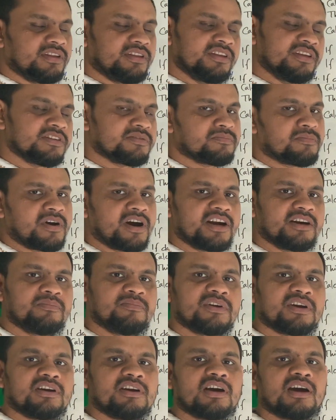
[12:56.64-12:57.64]
this might
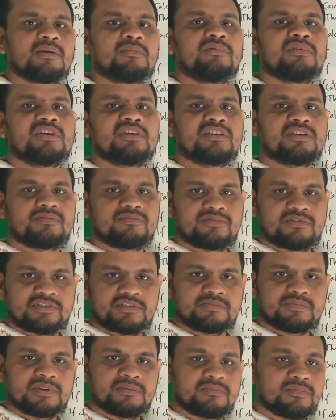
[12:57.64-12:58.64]
be a doubly
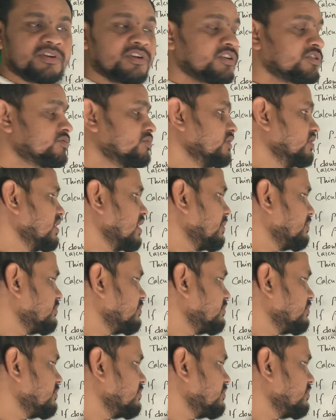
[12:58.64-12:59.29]
reinforced beam. So you